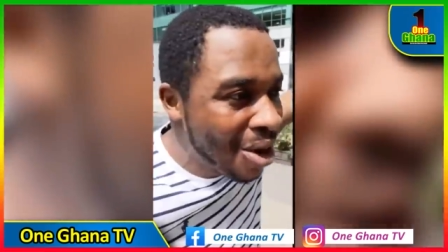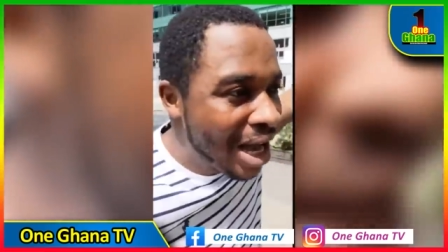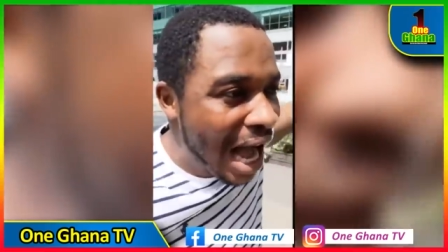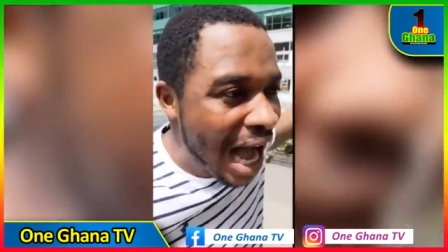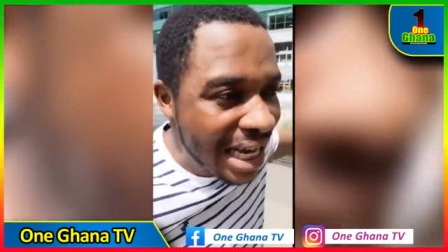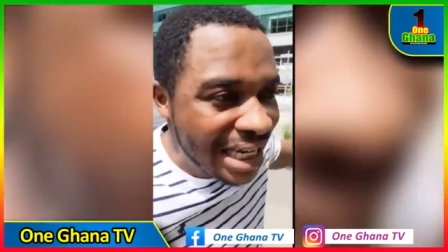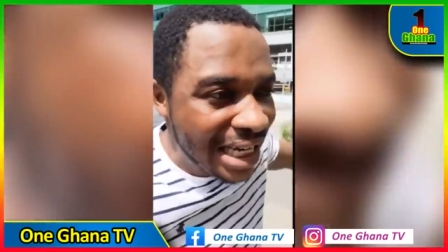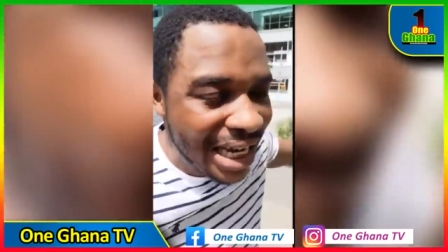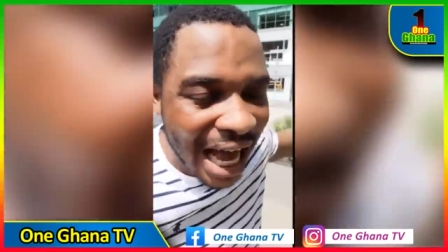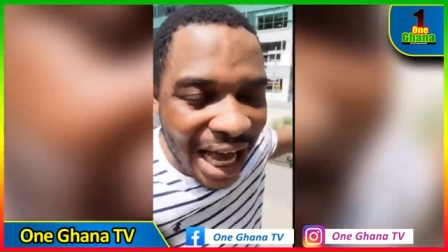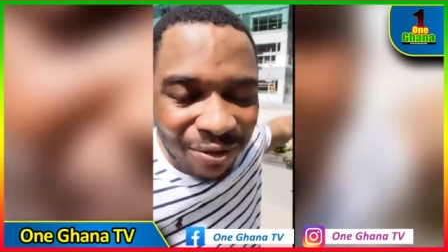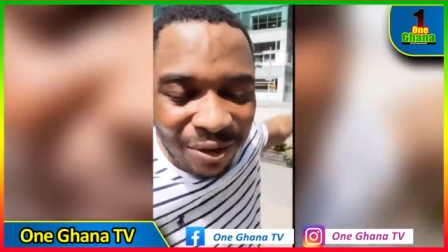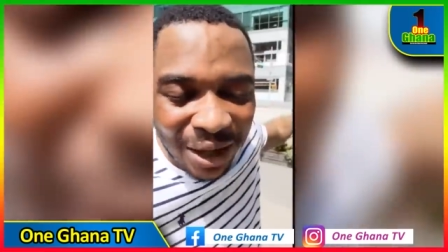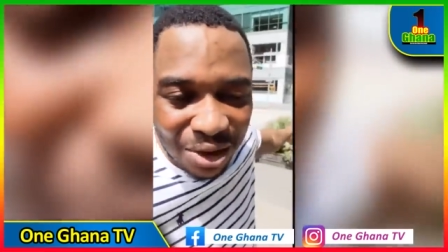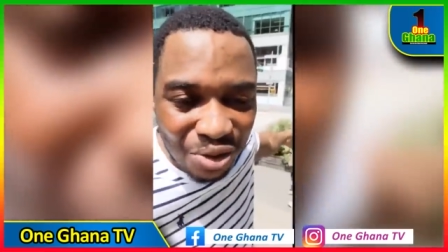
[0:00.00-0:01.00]
I
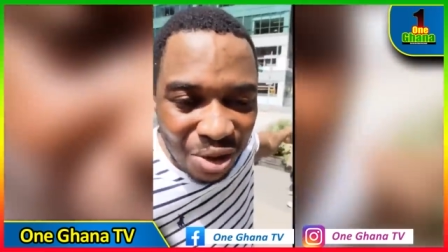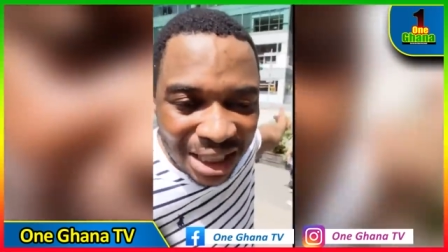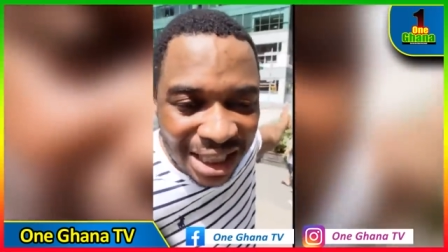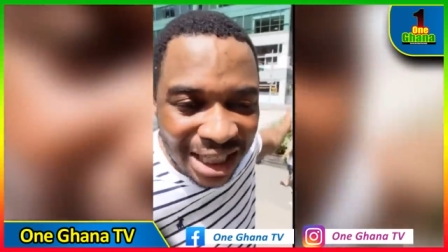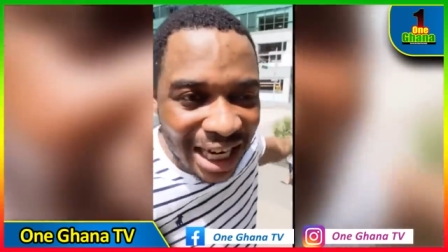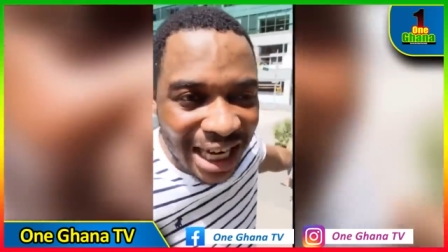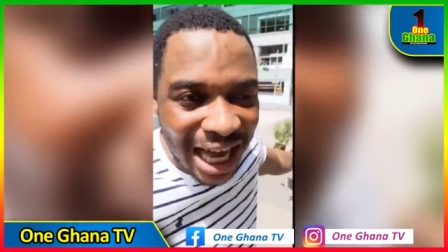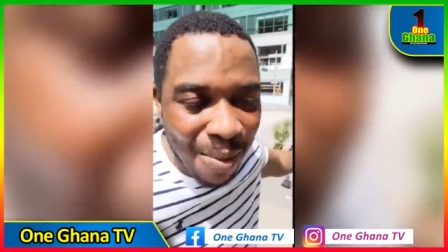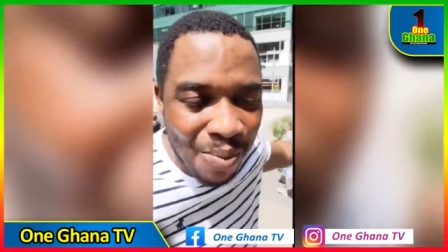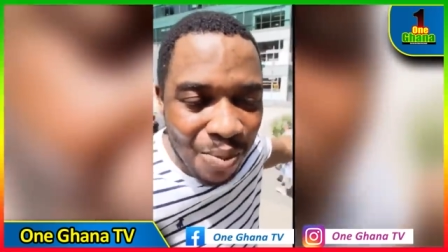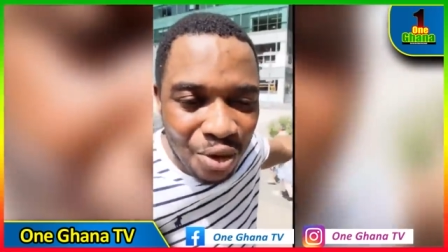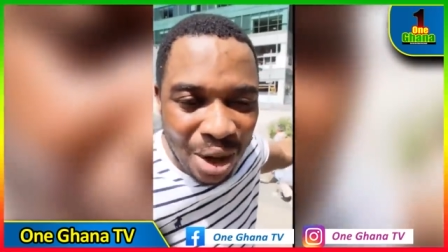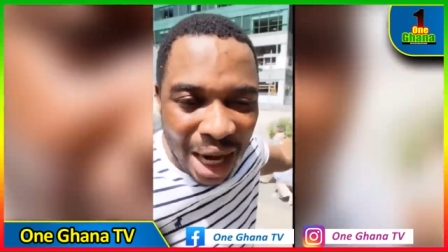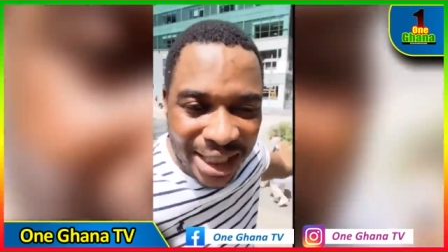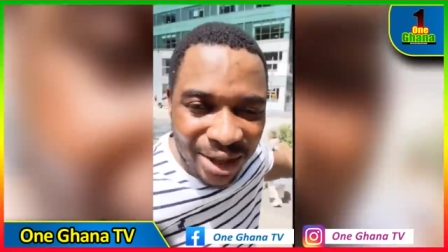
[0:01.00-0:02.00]
fear so as they gum
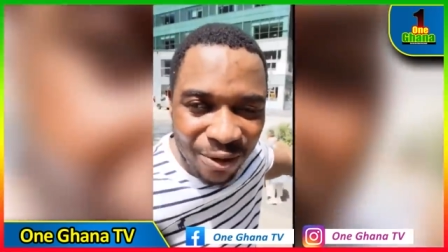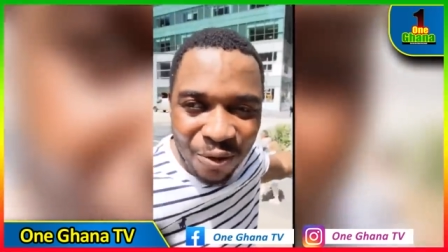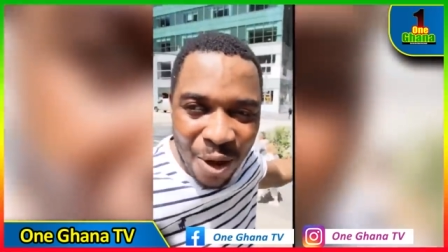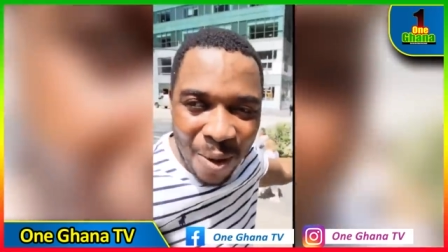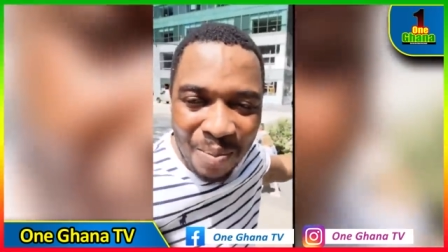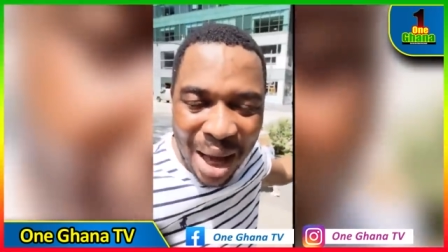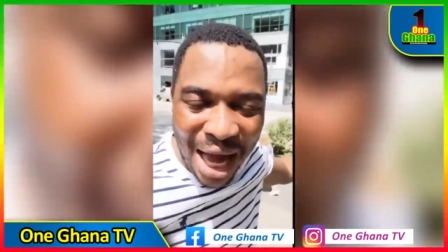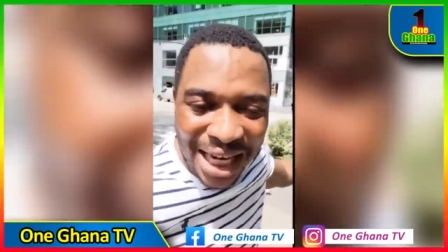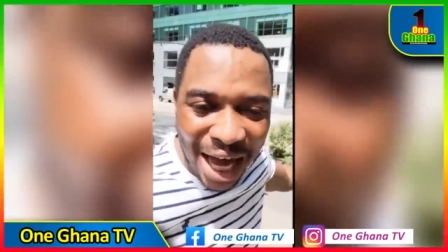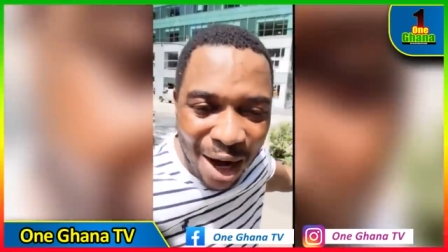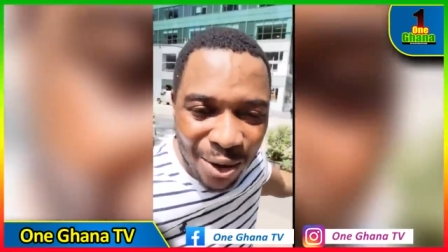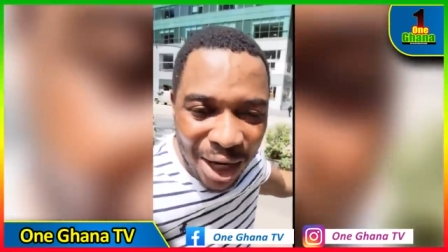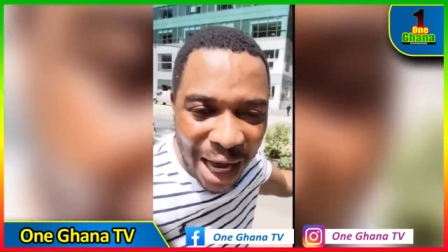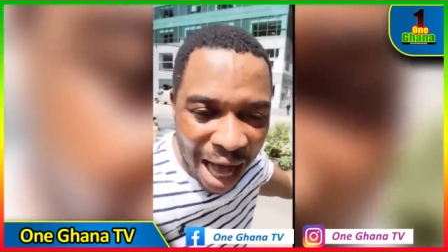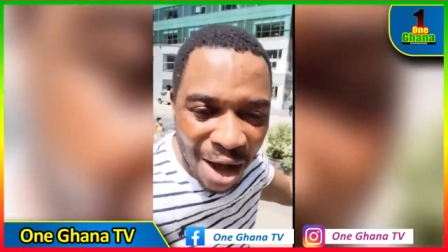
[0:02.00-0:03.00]
grass for
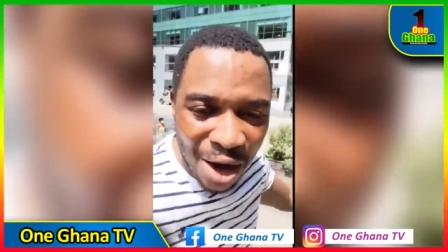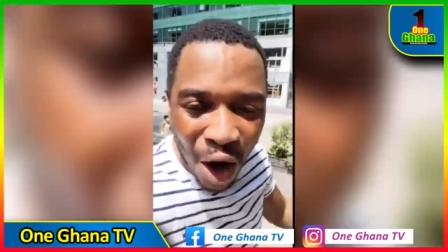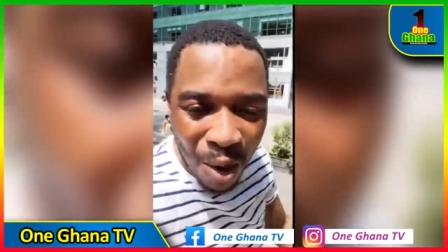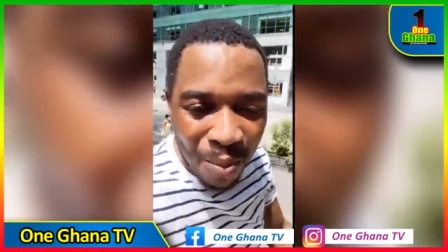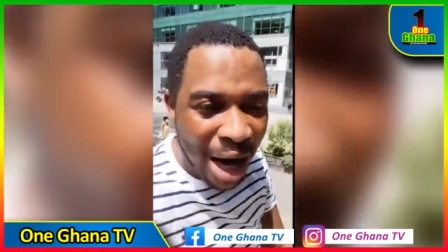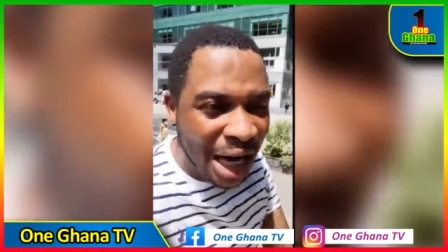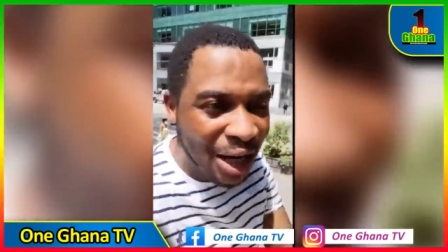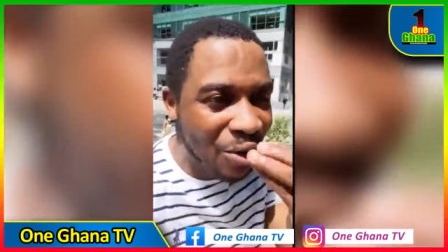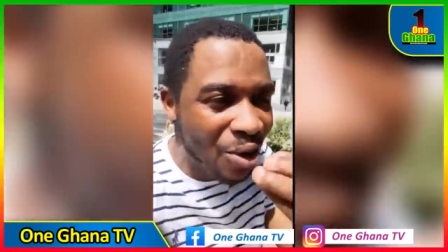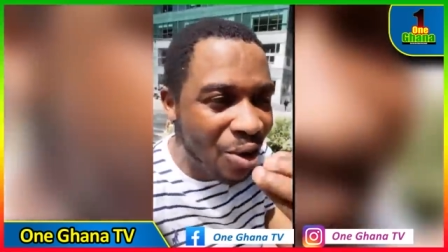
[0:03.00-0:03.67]
Mayawea, or Mano,